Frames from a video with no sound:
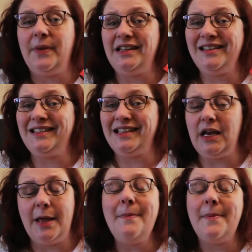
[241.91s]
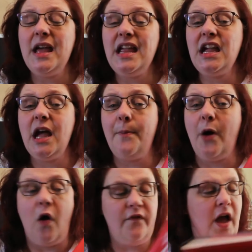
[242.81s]
But it does sound like my cup
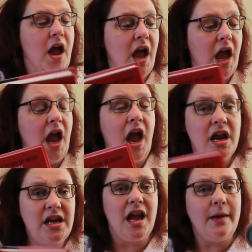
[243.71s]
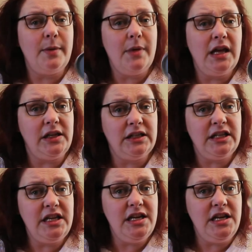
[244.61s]
of chamomile
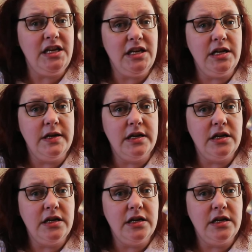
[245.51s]
tea.